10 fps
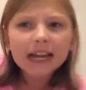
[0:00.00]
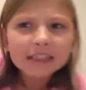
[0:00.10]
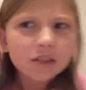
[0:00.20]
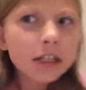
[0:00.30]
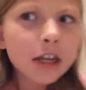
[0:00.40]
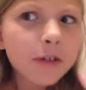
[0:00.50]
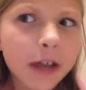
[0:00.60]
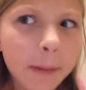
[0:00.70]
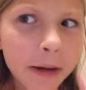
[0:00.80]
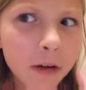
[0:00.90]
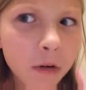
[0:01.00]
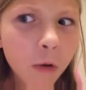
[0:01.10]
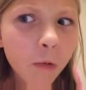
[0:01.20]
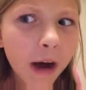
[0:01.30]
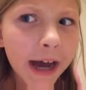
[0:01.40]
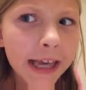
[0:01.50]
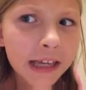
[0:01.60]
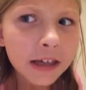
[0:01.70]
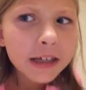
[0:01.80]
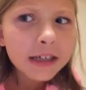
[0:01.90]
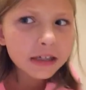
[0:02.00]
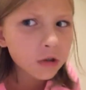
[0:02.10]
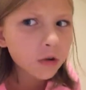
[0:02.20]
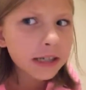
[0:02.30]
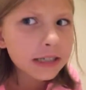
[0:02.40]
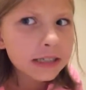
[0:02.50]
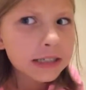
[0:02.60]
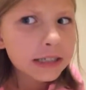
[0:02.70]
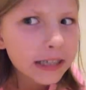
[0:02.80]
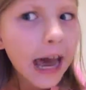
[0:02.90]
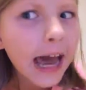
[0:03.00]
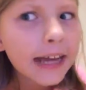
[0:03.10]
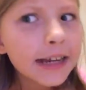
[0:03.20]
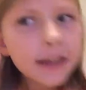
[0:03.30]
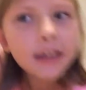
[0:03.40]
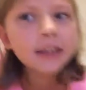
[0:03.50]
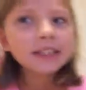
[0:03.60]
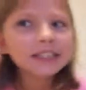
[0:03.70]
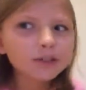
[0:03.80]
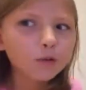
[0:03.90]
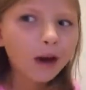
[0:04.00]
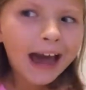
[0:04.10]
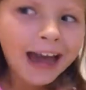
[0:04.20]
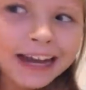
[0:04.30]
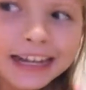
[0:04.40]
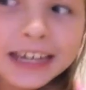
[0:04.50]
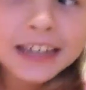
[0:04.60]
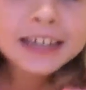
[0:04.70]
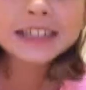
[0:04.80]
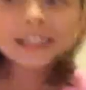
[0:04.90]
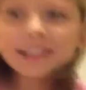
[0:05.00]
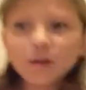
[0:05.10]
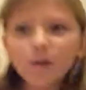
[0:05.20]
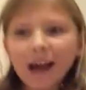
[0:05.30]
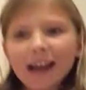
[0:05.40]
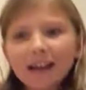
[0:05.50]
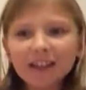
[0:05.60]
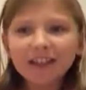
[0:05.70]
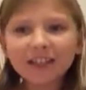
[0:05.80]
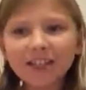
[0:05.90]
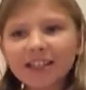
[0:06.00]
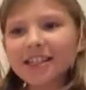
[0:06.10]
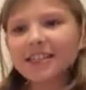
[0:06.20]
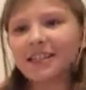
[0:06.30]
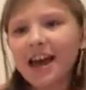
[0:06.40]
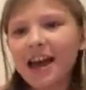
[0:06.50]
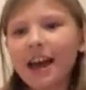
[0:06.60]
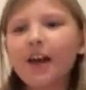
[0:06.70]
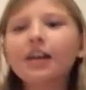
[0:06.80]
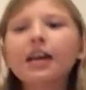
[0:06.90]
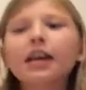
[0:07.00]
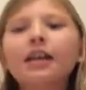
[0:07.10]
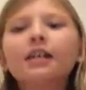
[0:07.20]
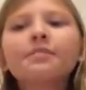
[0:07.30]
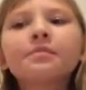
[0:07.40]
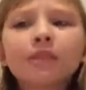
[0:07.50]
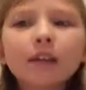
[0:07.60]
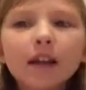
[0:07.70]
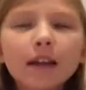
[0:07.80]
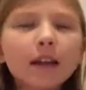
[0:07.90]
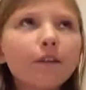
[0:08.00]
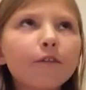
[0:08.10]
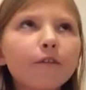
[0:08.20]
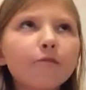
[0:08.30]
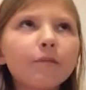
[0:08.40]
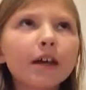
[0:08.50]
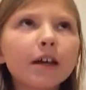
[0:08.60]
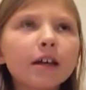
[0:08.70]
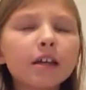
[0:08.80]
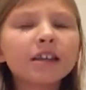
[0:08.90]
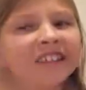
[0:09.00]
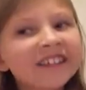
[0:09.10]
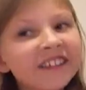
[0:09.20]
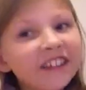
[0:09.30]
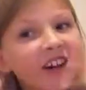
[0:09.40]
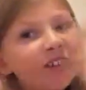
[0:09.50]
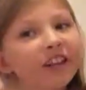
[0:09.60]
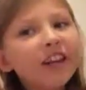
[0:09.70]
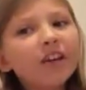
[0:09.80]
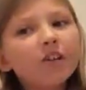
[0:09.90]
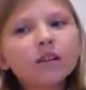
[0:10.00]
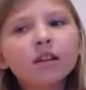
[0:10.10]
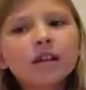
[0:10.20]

My eyes are tearing up. I don't know why. The story isn't sad. Swad. Swagalicious. Sad. Okay, enough of my yo-yo.